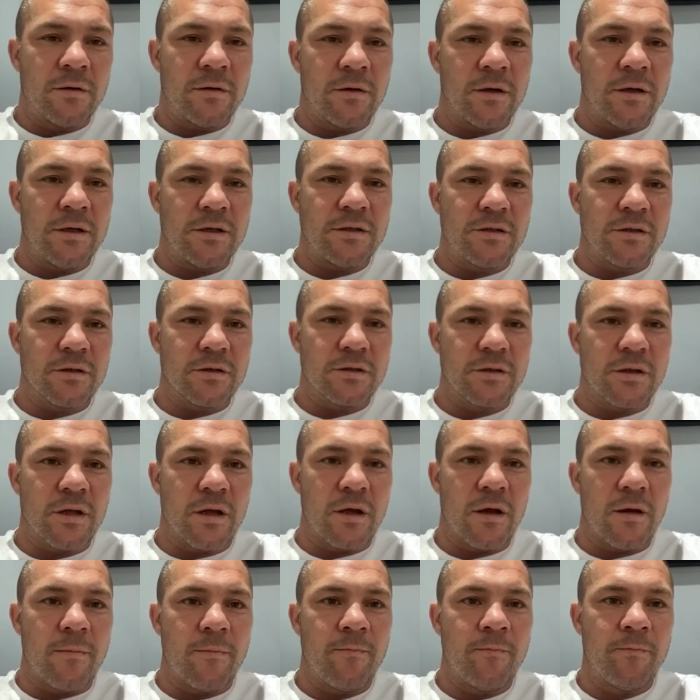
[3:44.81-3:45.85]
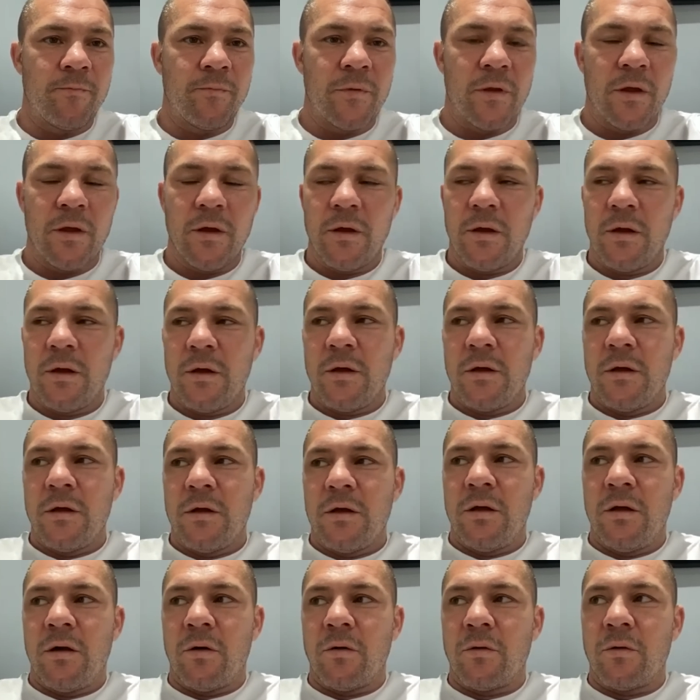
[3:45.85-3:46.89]
It's just um,
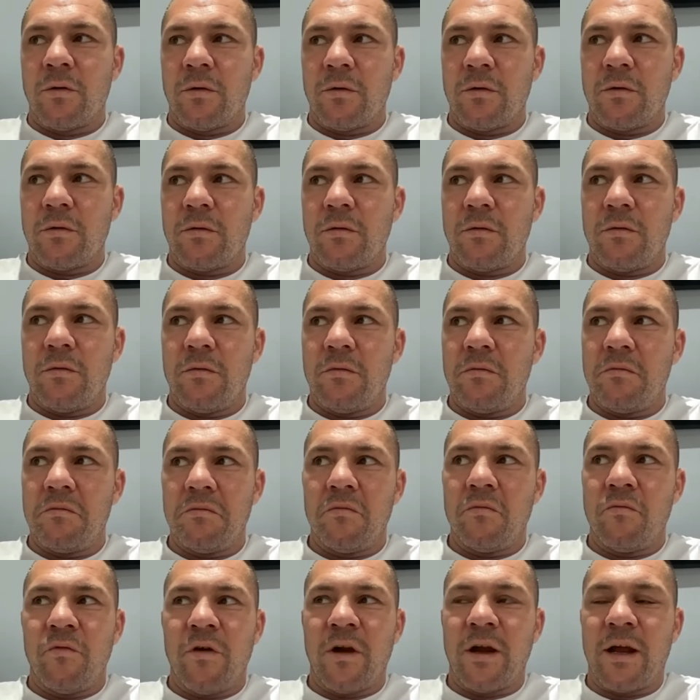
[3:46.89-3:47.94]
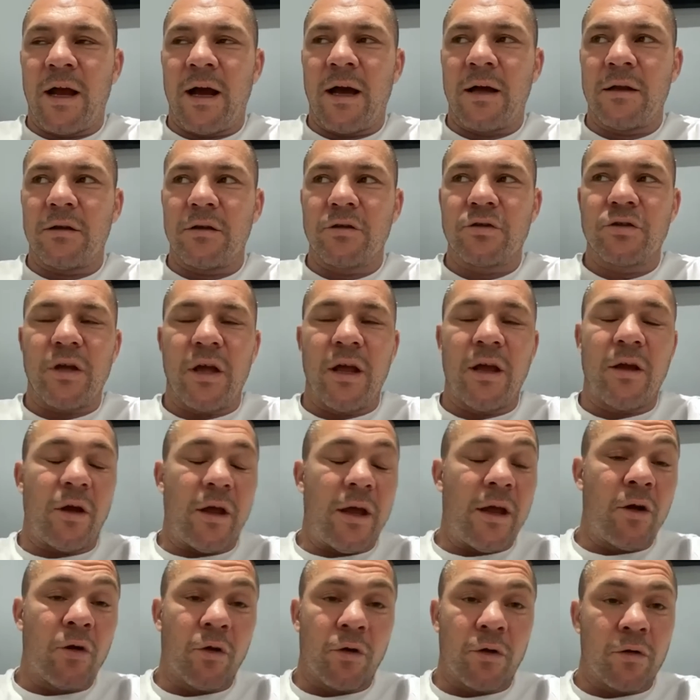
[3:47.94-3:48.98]
you know, regardless, he could
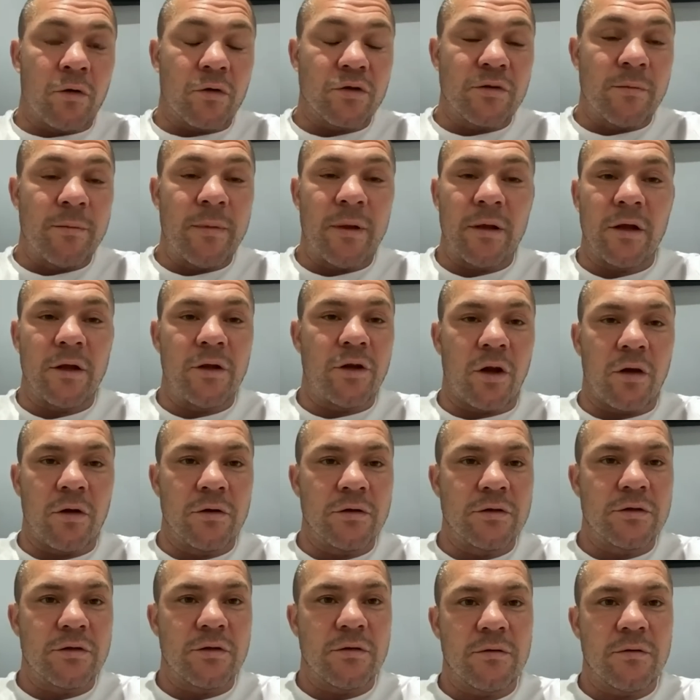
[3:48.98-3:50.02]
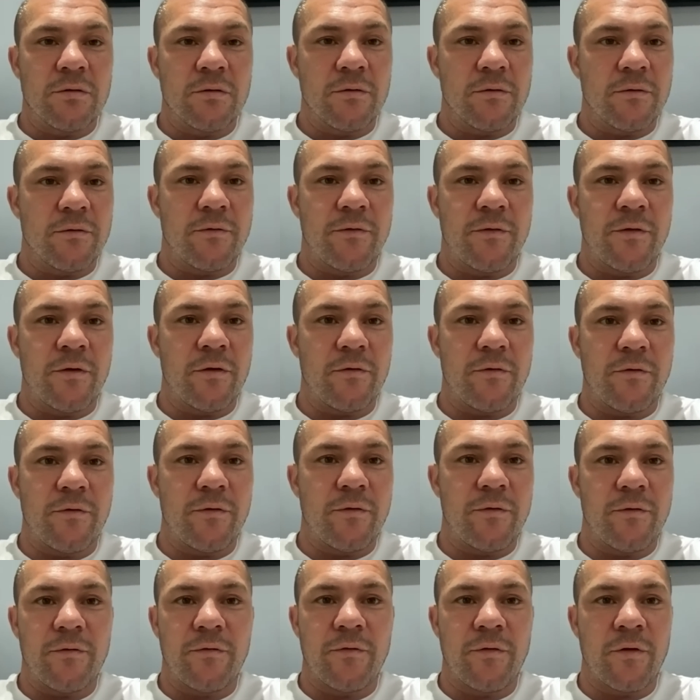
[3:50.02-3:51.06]
he could have looked a million dollars for
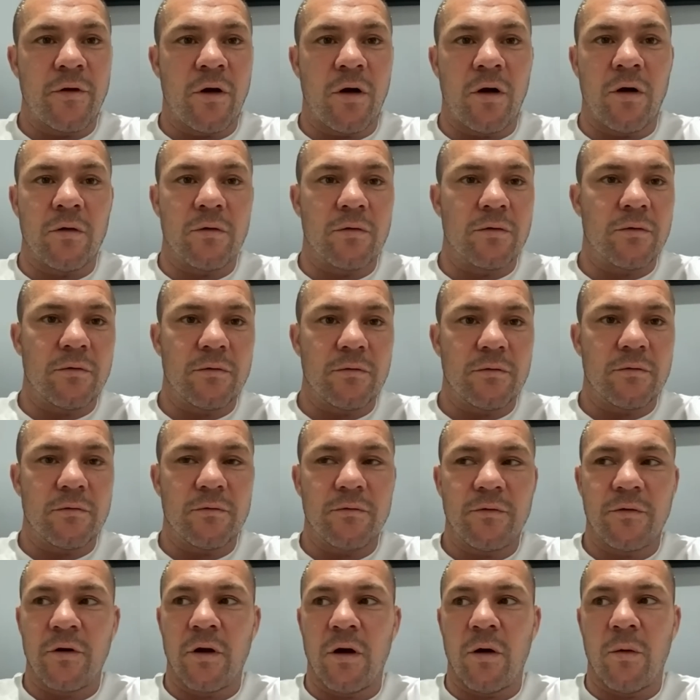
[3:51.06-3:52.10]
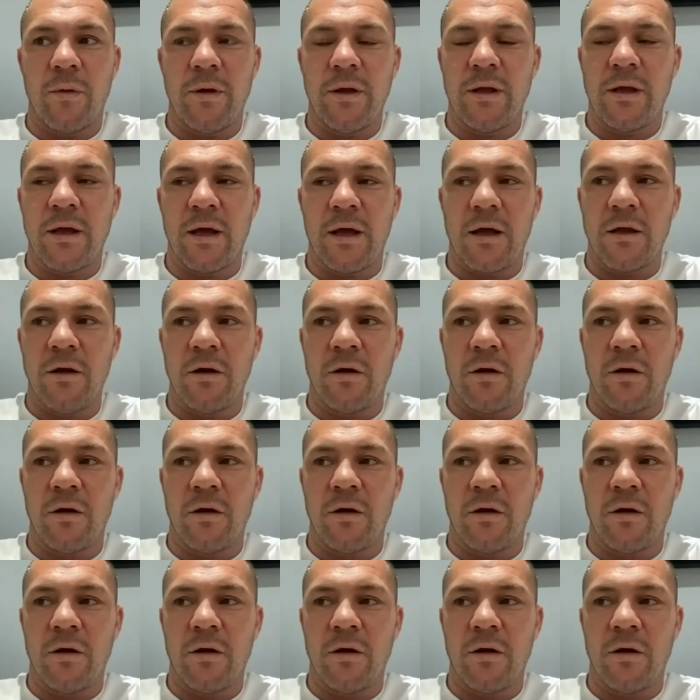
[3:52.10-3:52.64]
for all for all week here.